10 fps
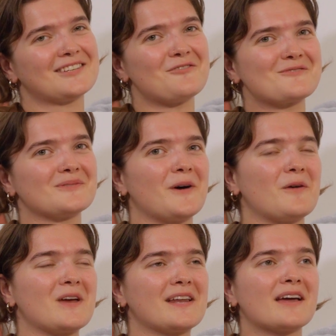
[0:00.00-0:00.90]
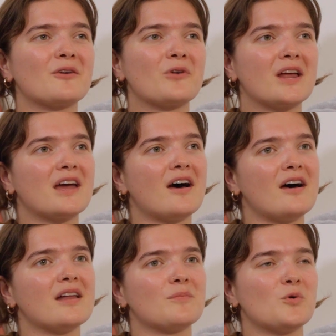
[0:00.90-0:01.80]
talked about, we had like a really
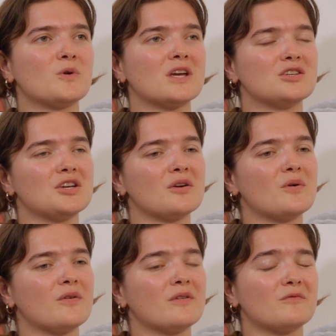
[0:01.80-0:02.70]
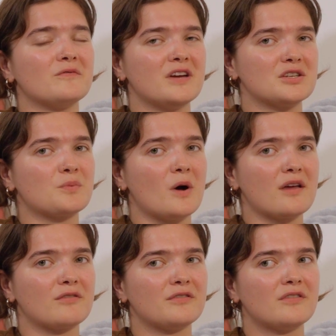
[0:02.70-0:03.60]
early morning shoot on
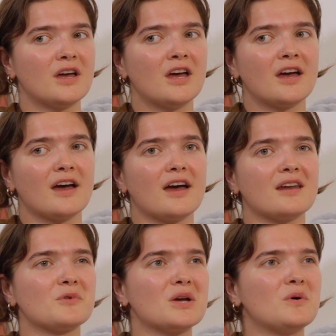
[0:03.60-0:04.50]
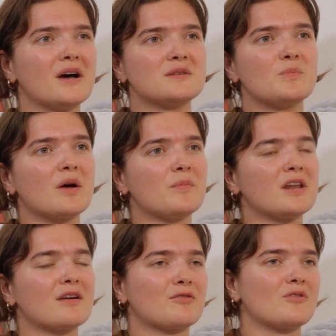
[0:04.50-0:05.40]
Fishwife and we all had to be up at
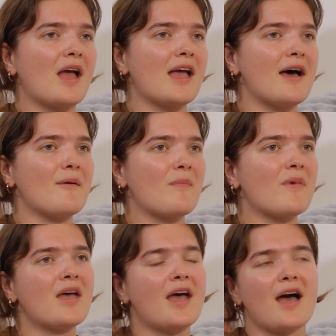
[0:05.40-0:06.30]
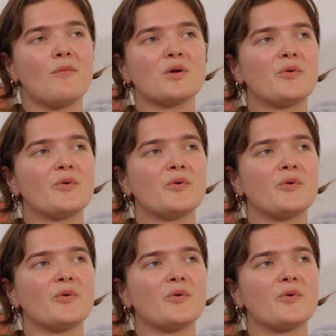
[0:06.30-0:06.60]
like 3 a.m. and we were